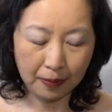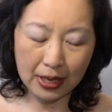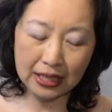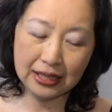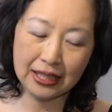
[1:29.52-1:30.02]

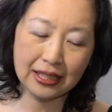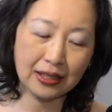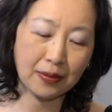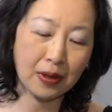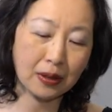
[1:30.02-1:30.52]
pieces
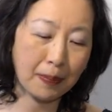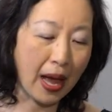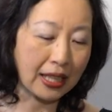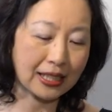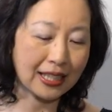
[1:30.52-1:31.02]
put back
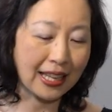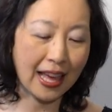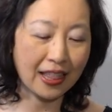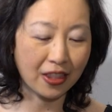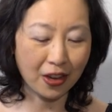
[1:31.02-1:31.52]

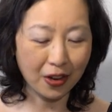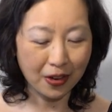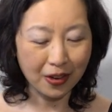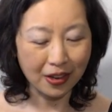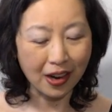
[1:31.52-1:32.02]

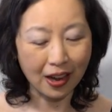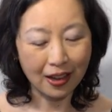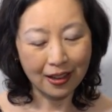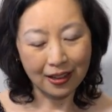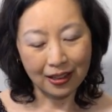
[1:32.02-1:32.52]
together,
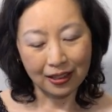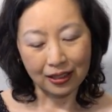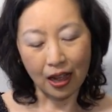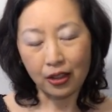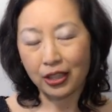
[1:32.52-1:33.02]

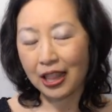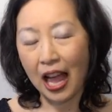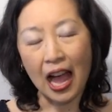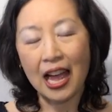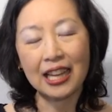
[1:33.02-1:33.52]
all of the
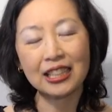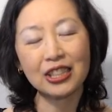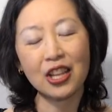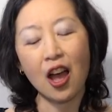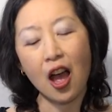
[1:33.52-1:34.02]

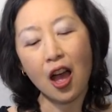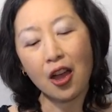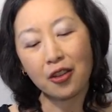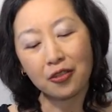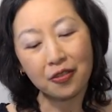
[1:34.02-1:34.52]
lines
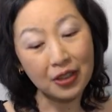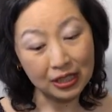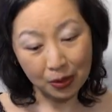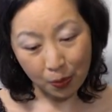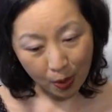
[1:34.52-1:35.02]
are
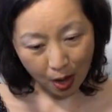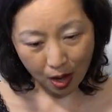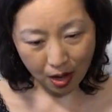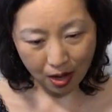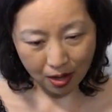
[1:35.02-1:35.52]

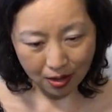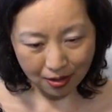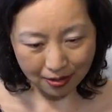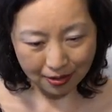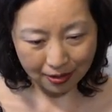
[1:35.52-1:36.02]
visible.